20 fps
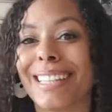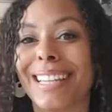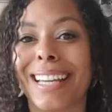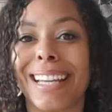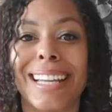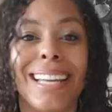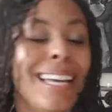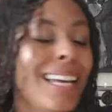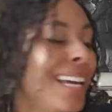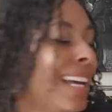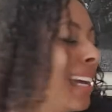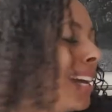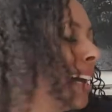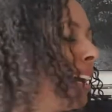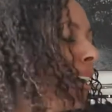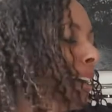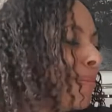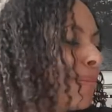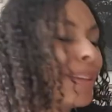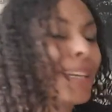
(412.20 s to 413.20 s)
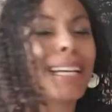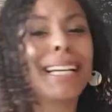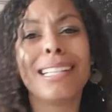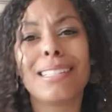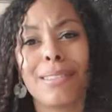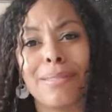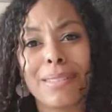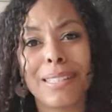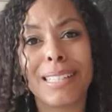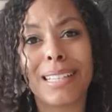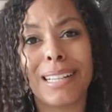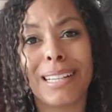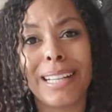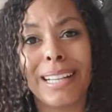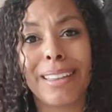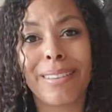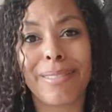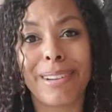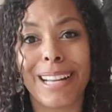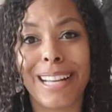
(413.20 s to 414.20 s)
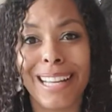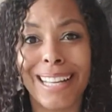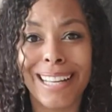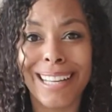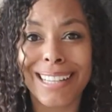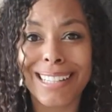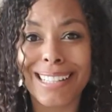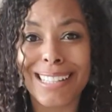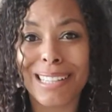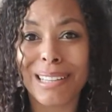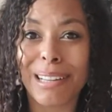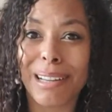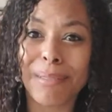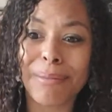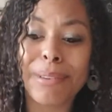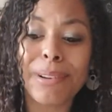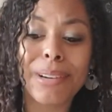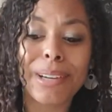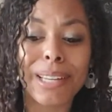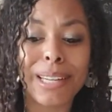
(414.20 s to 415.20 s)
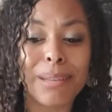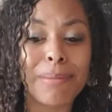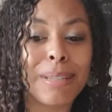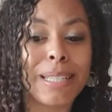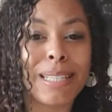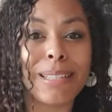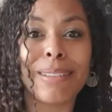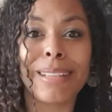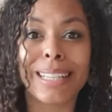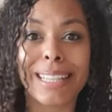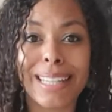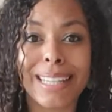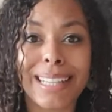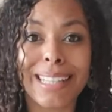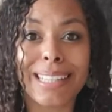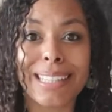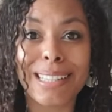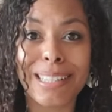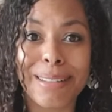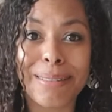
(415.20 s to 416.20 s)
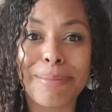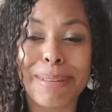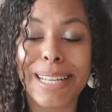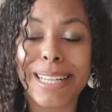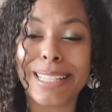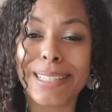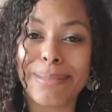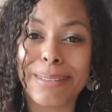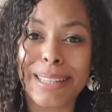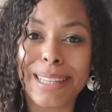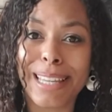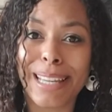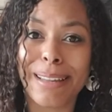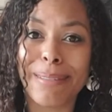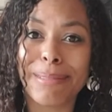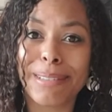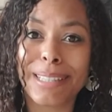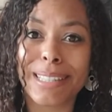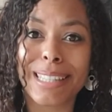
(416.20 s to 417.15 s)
see. He's obviously only 3, so I'm not going to be doing anything too major with him.